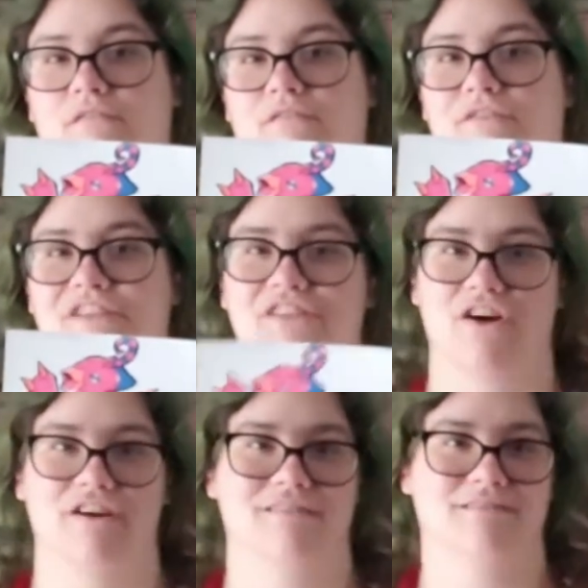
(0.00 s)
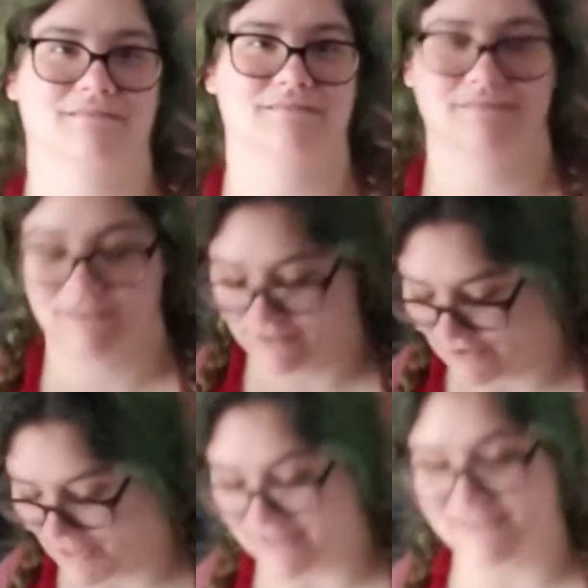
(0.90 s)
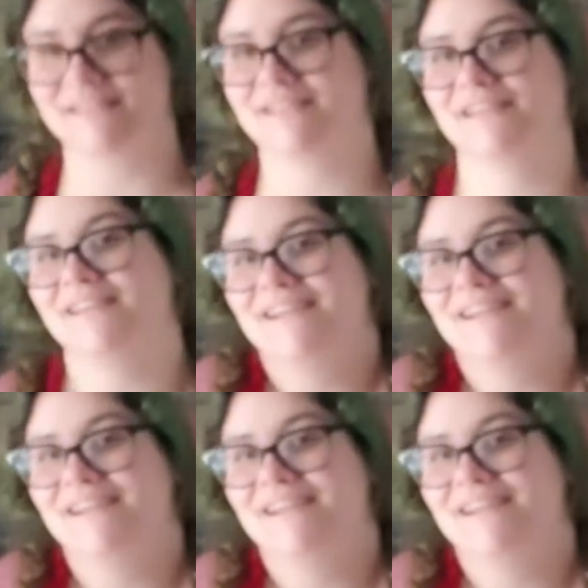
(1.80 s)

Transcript: do this art. So that's,